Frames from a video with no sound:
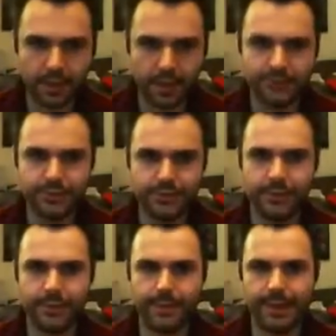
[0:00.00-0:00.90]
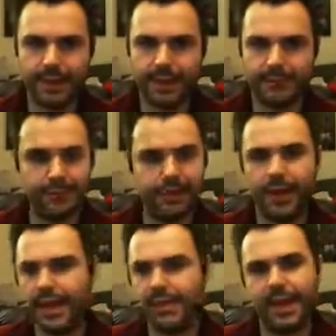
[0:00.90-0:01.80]
If we're talking about
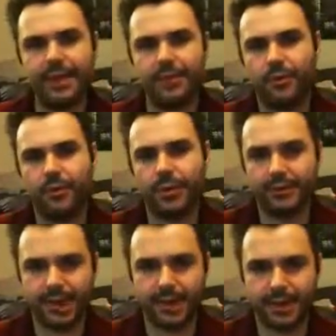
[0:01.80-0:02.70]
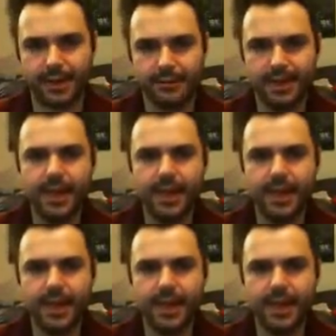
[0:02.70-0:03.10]
either or all these archetypes.